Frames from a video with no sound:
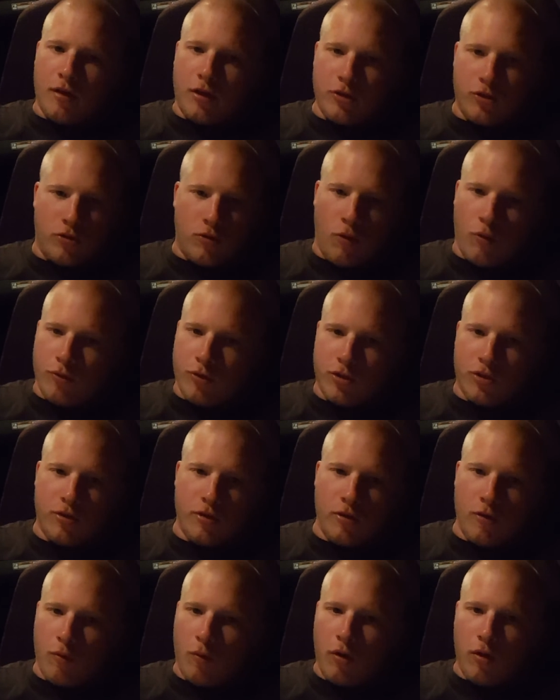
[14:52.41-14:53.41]
I just hold the
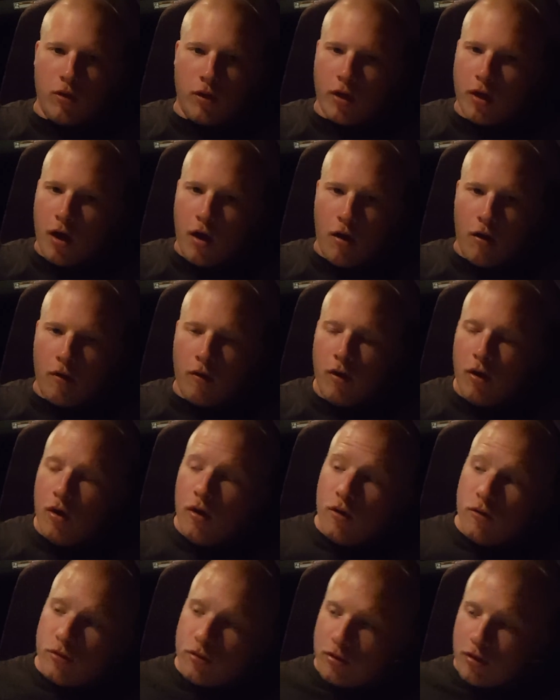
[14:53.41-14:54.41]
steering wheel and go.
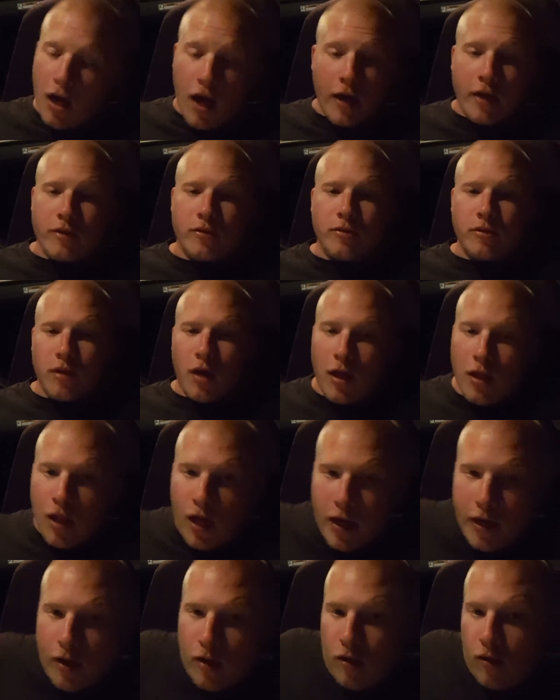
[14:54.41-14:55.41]
It's nice. I
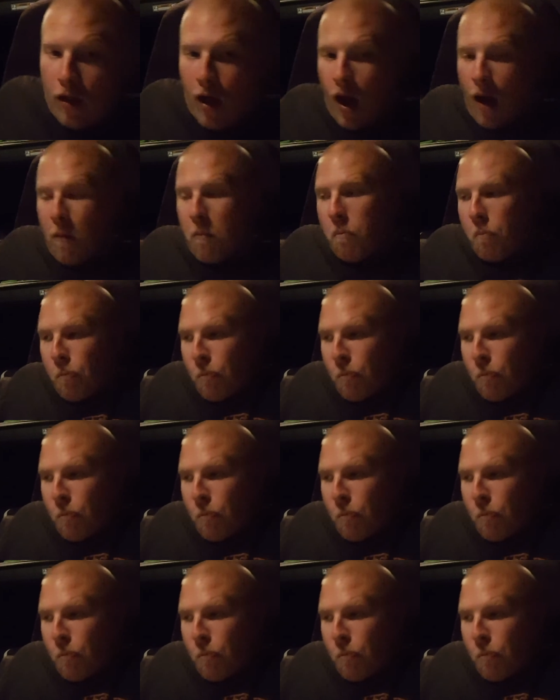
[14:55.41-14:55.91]
like it a lot.